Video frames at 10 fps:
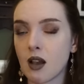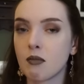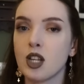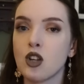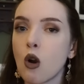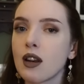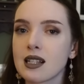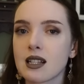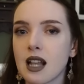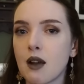but not
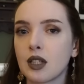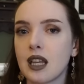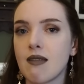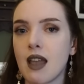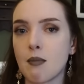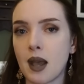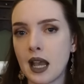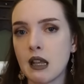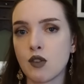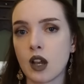necessarily in their
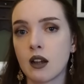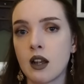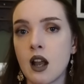behaviour.